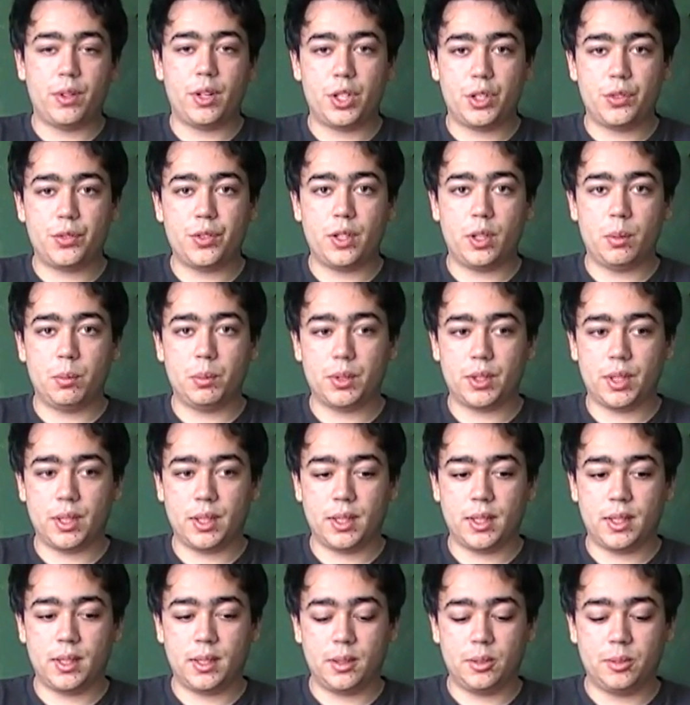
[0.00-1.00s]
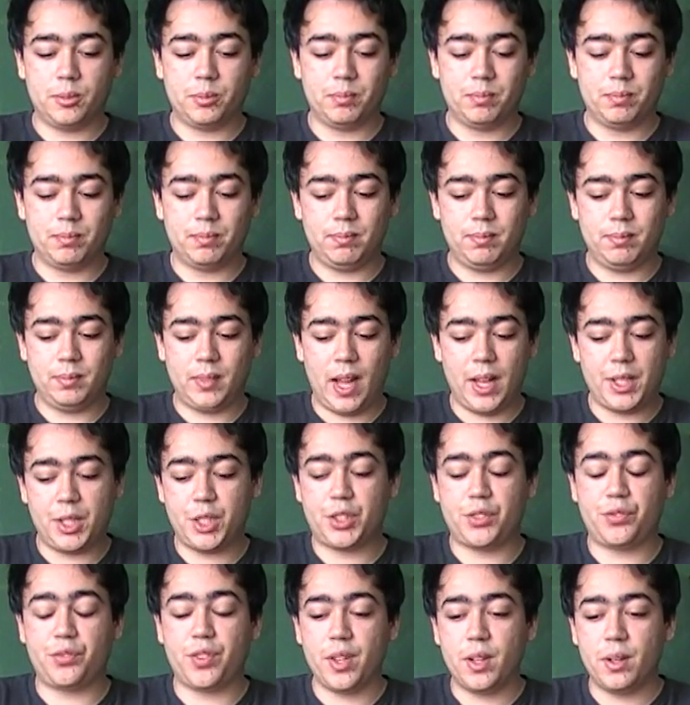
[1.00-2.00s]
films. I
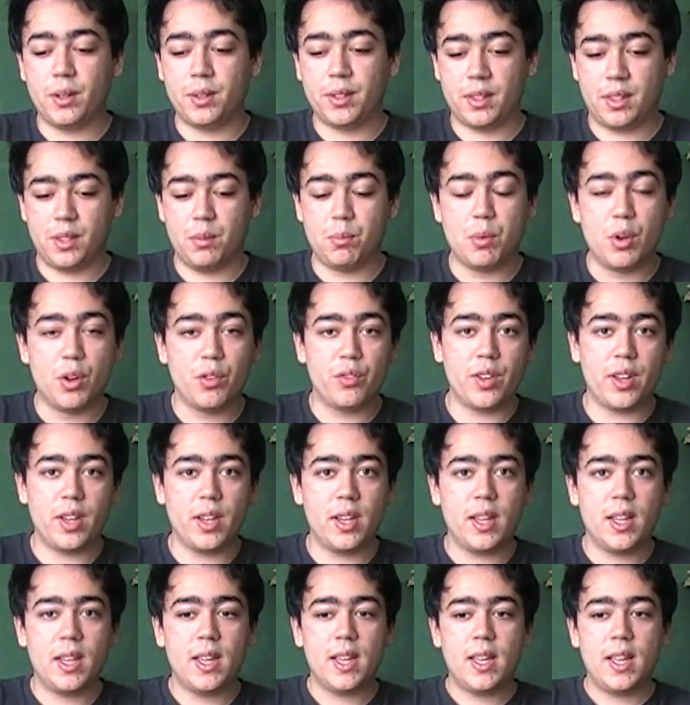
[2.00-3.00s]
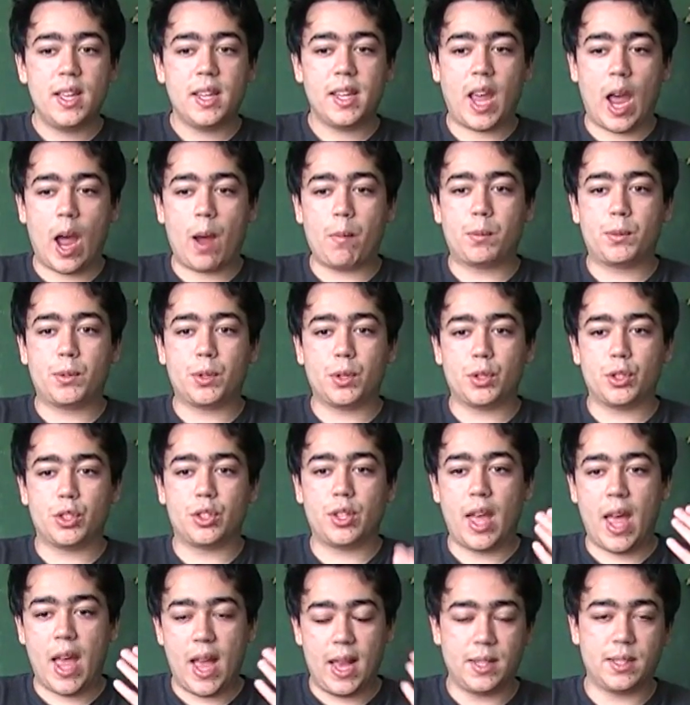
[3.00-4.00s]
just feel that the movie captures
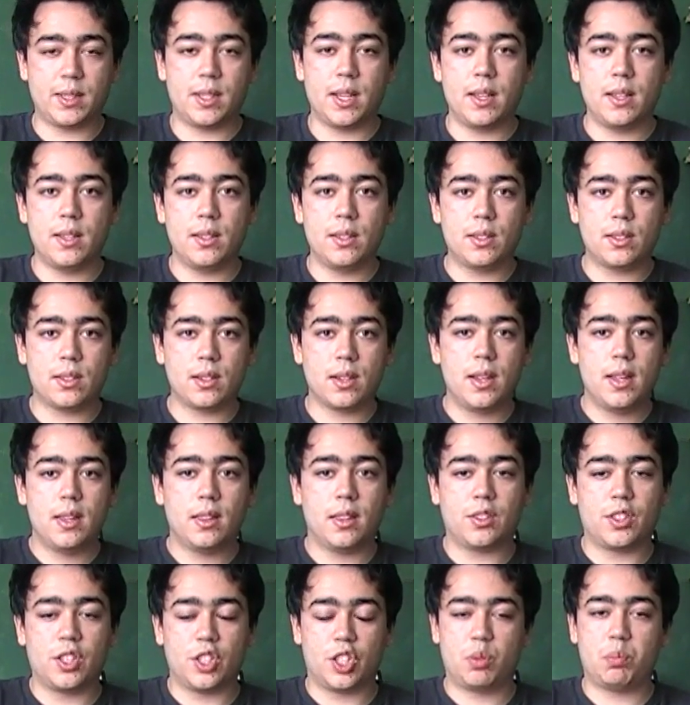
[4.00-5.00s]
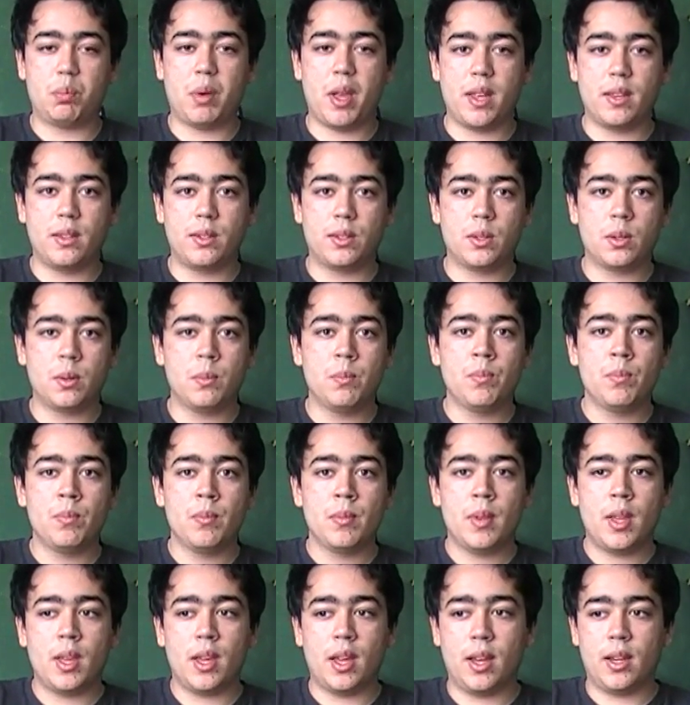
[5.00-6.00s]
the essence, the suspense,
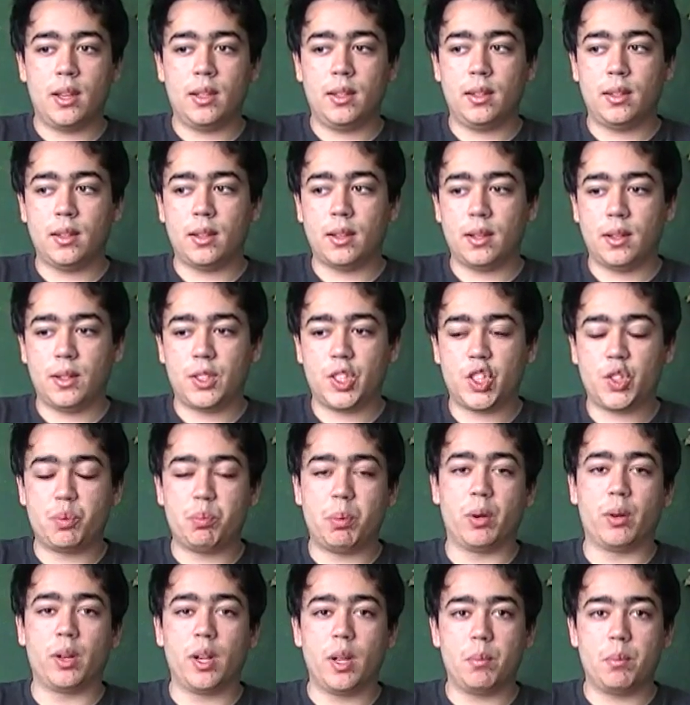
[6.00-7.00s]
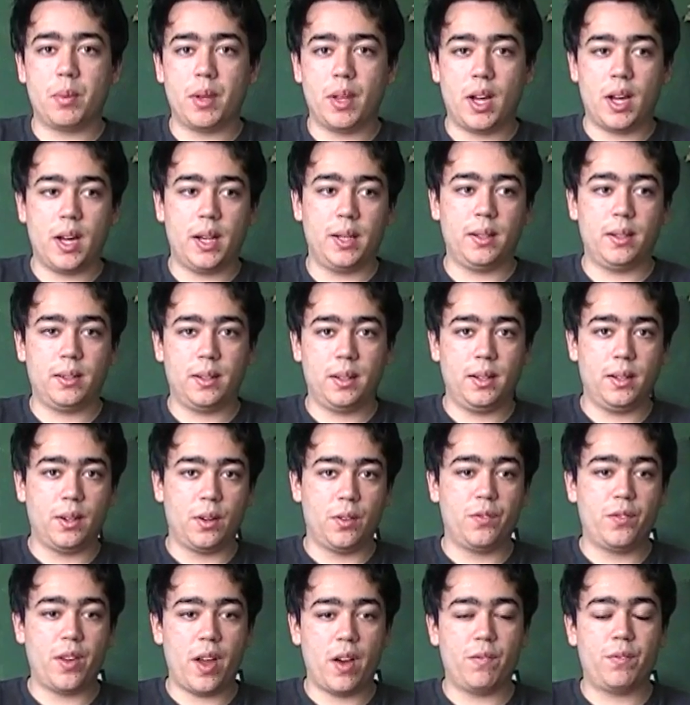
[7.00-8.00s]
and the spirit behind,
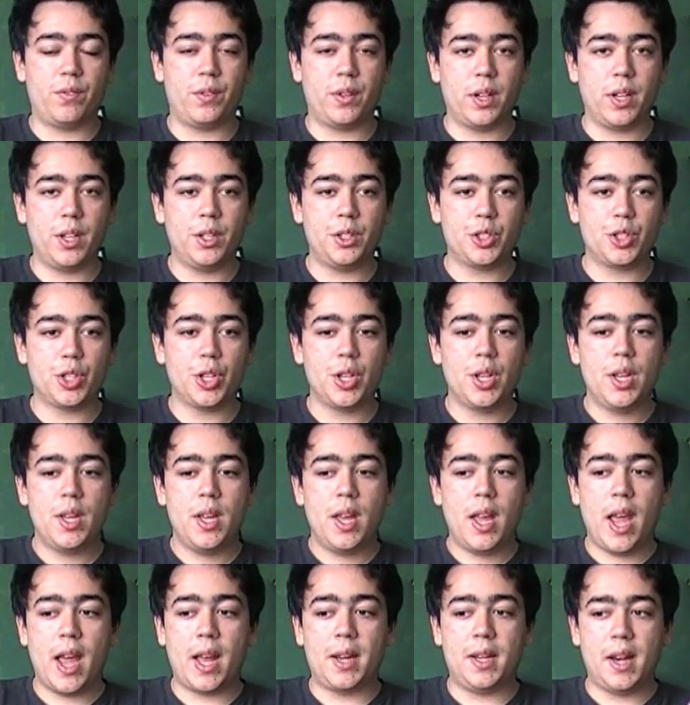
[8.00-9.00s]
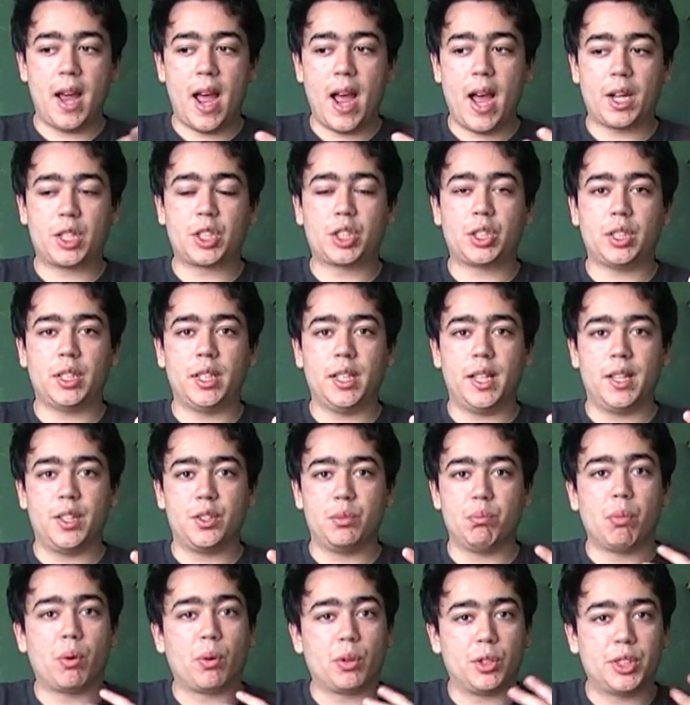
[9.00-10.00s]
found footage, and it actually
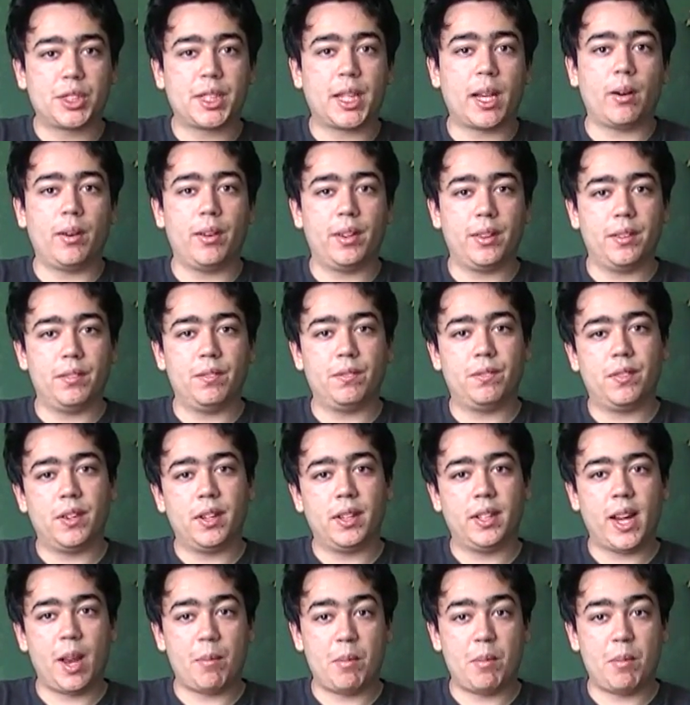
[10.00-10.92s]
is more scary than funny.